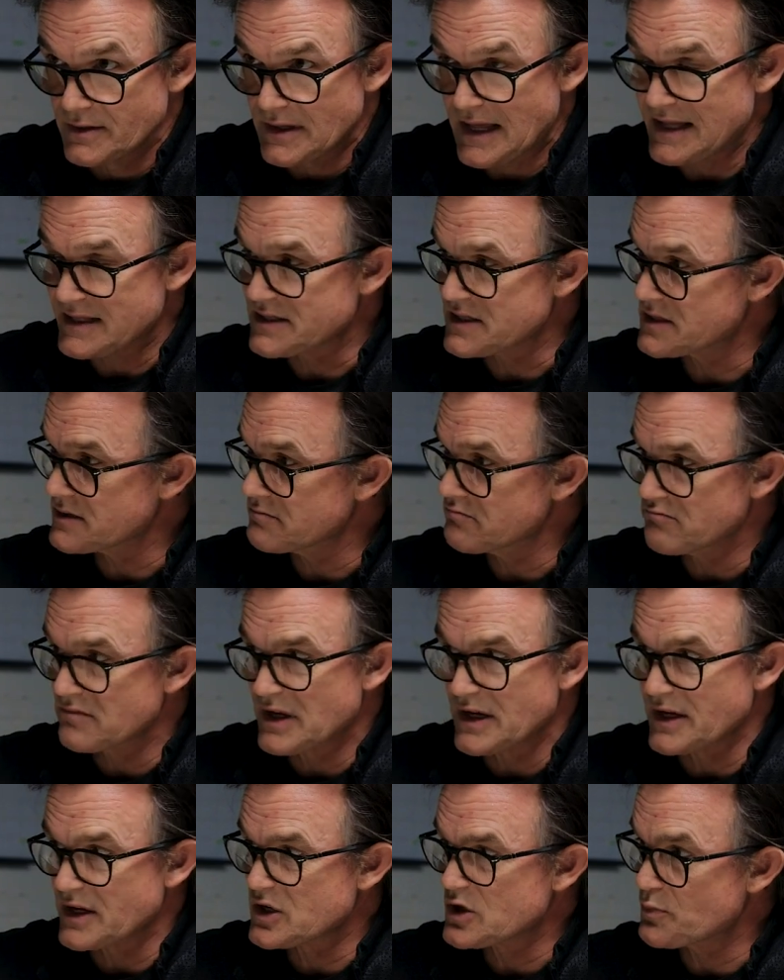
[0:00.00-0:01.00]
that's
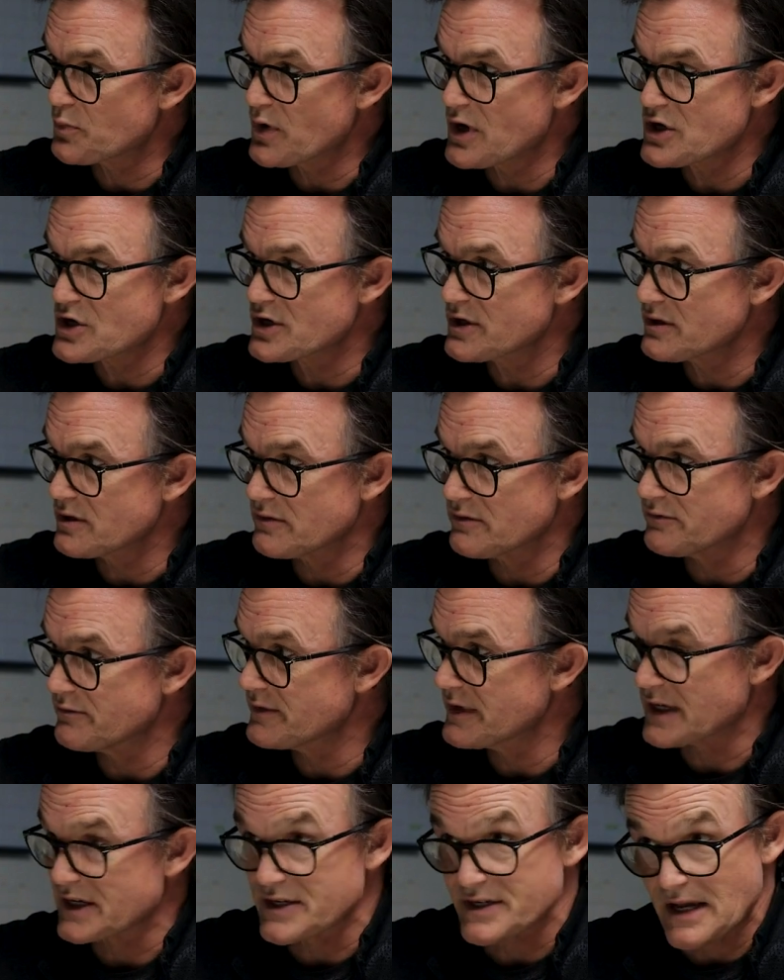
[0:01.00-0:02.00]
an expression of
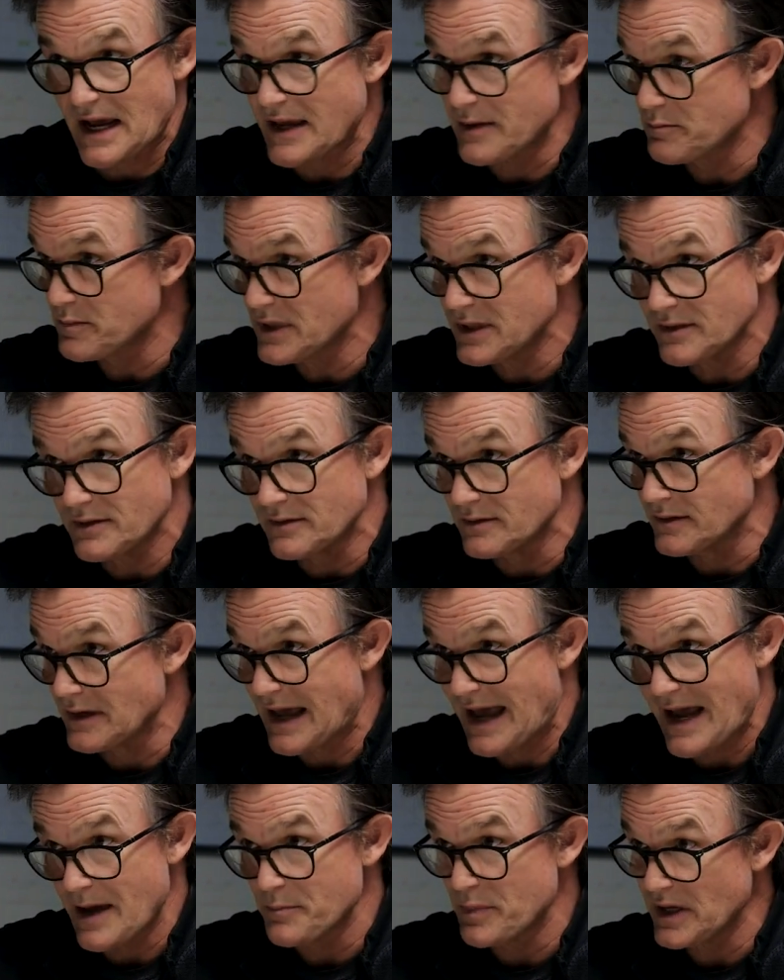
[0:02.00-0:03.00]
excitement and
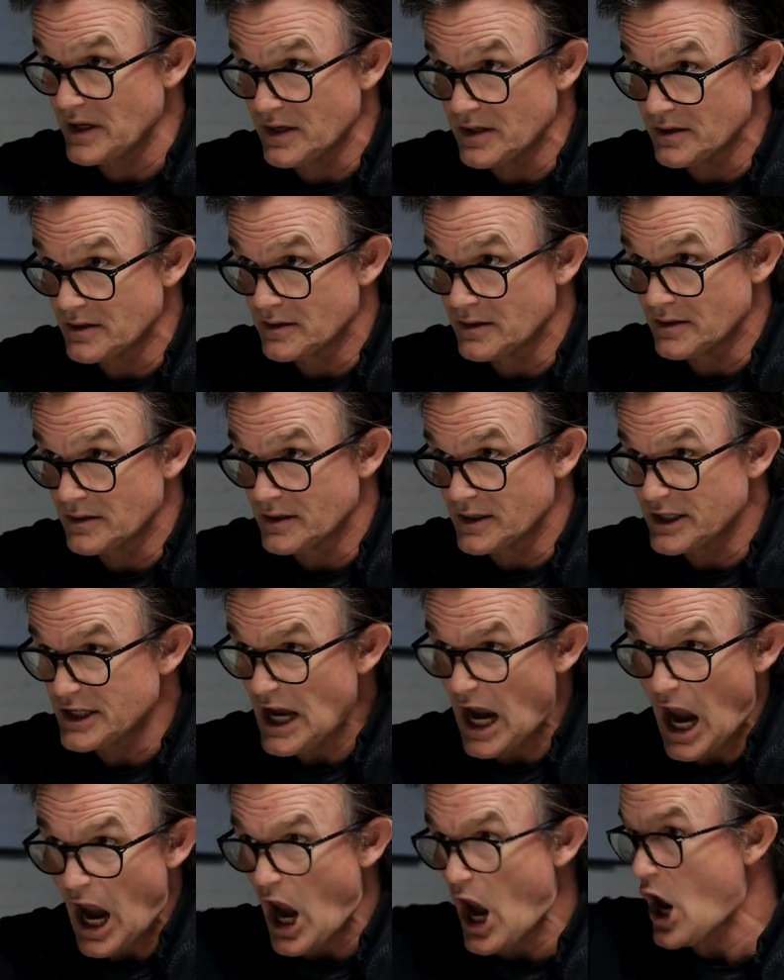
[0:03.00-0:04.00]
happy.
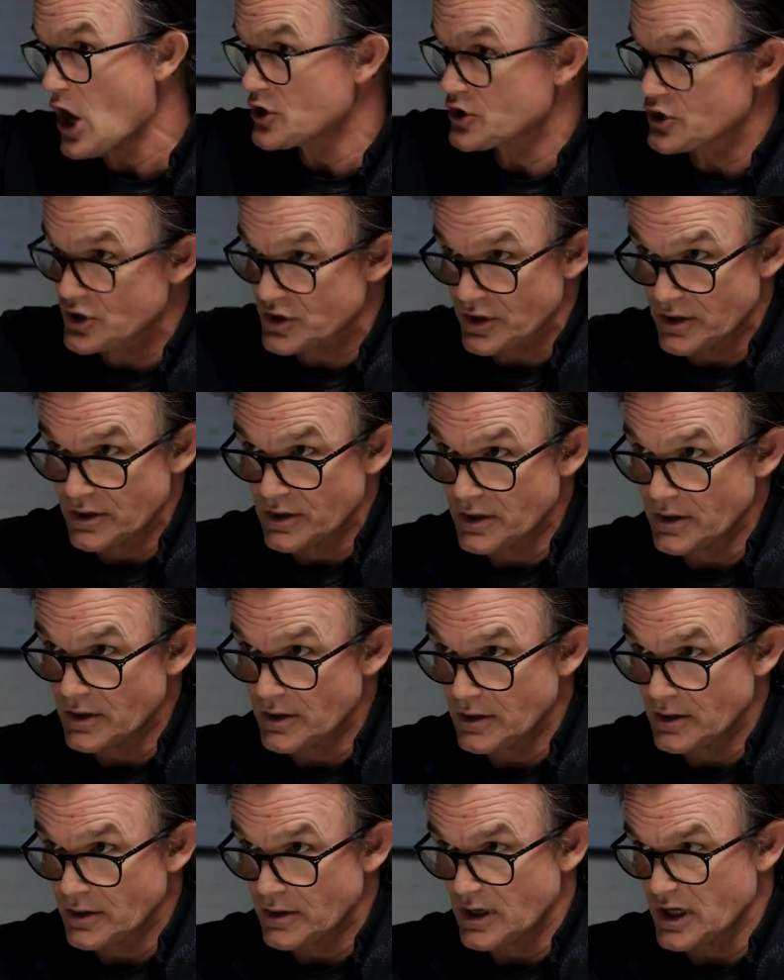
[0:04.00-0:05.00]
Yes!
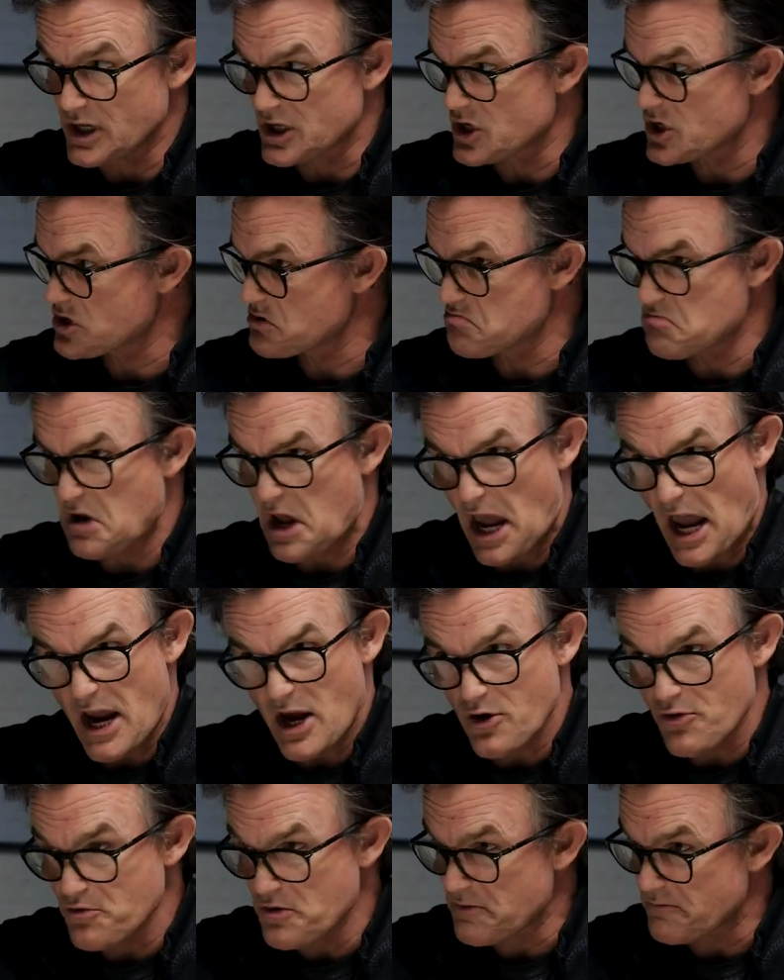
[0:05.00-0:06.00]
It's
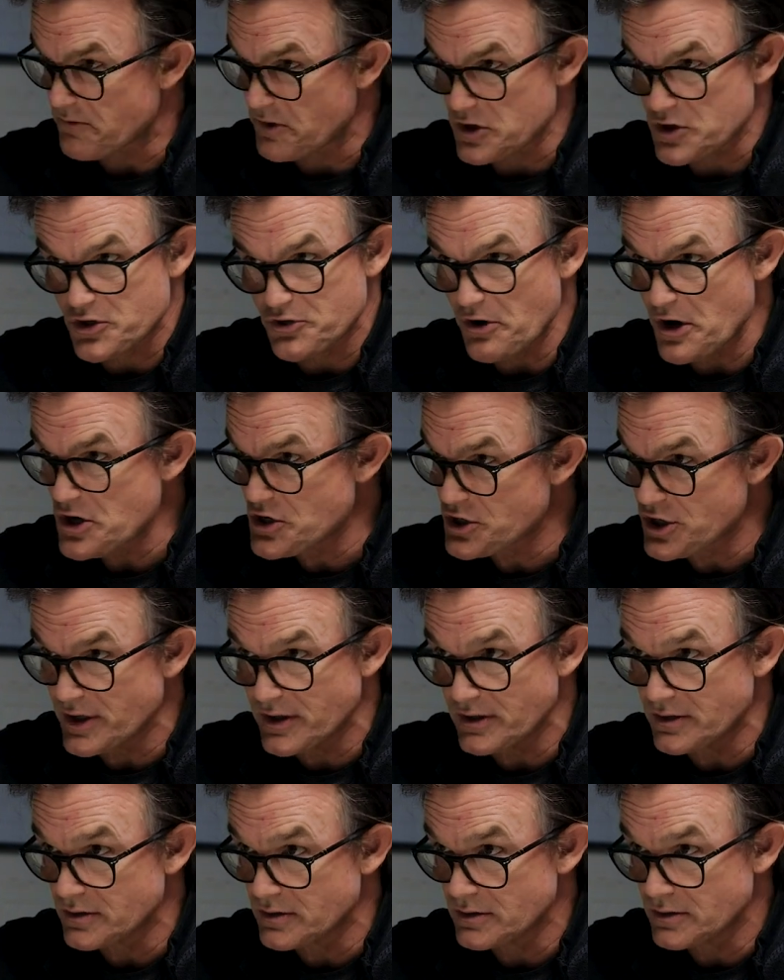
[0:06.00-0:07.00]
anger and
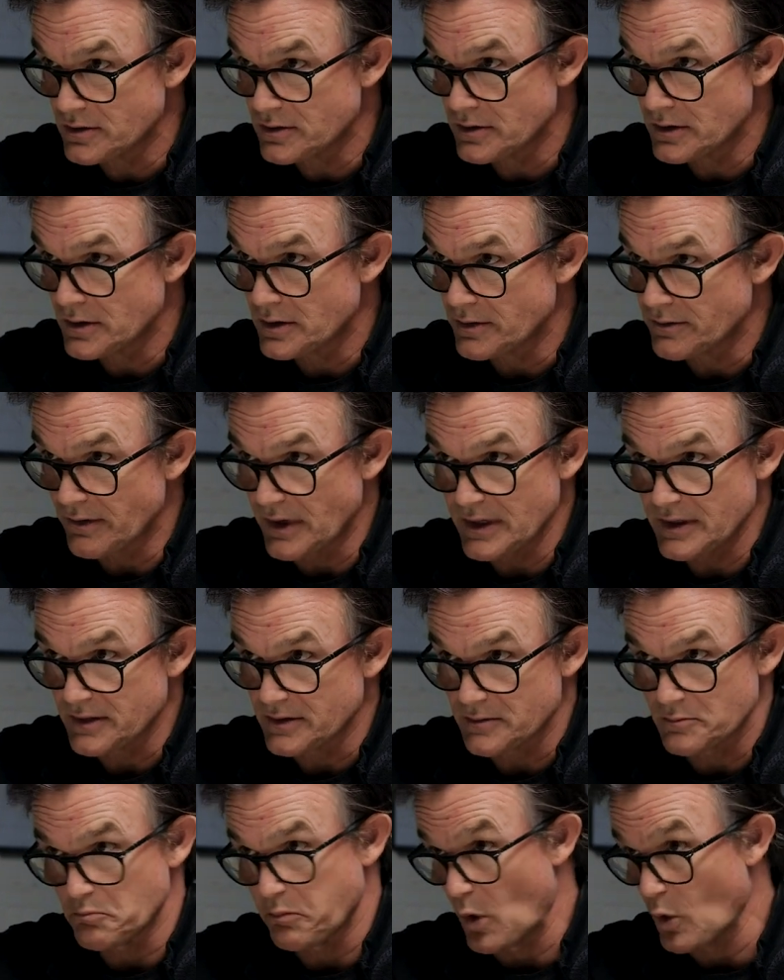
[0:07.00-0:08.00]
frustration, right?
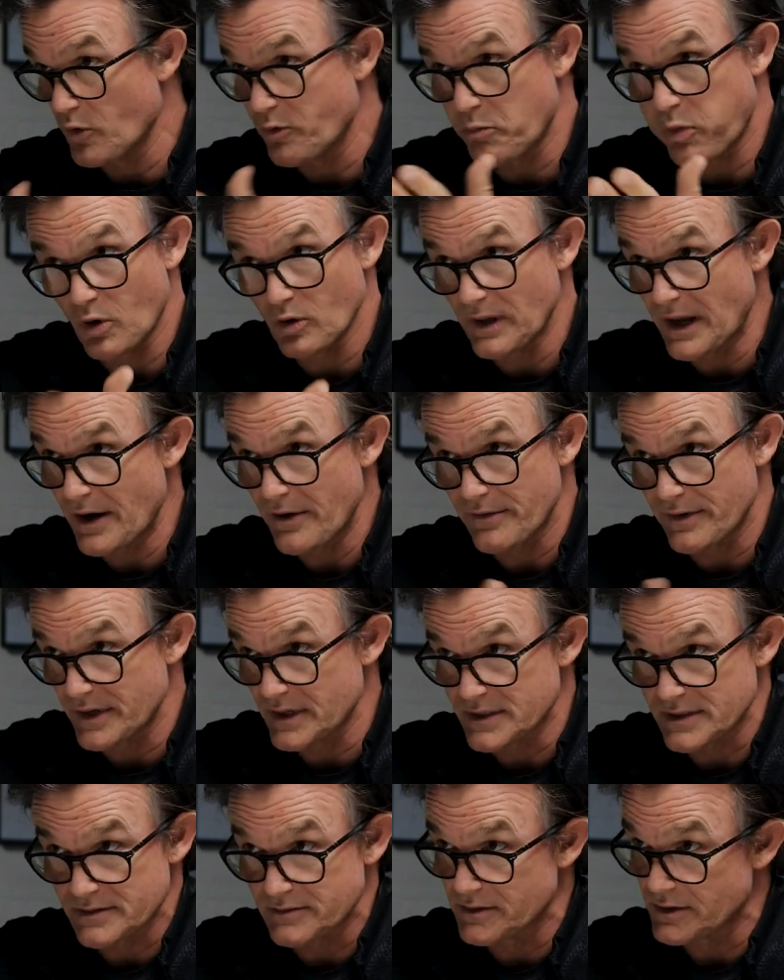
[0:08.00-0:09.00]
Both
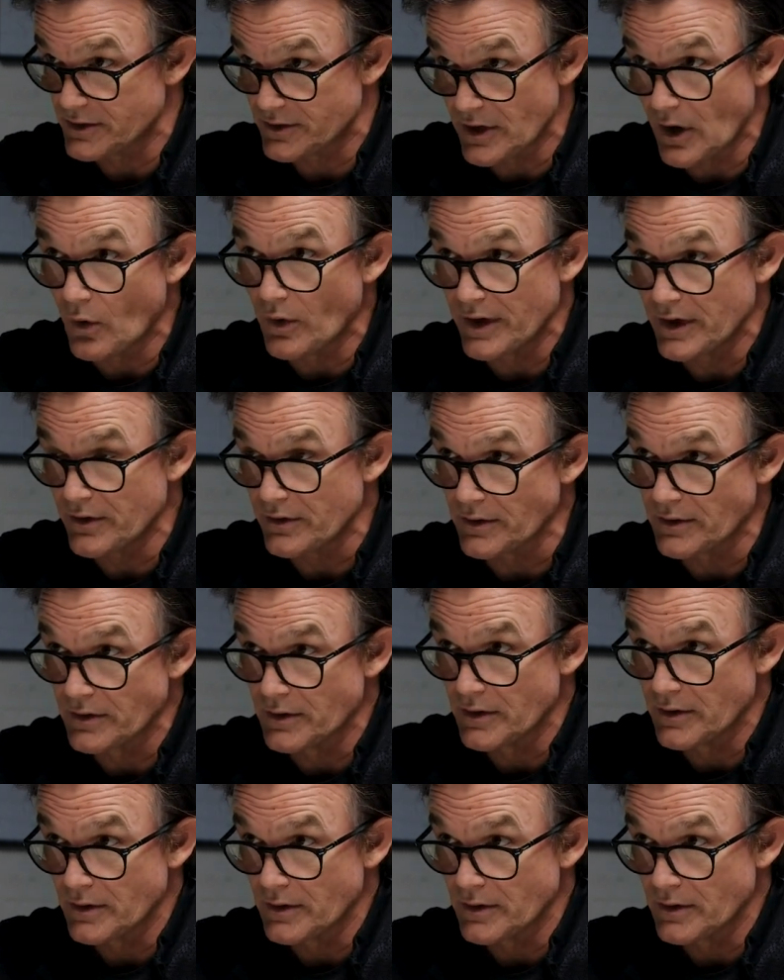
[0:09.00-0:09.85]
polarities, you go here.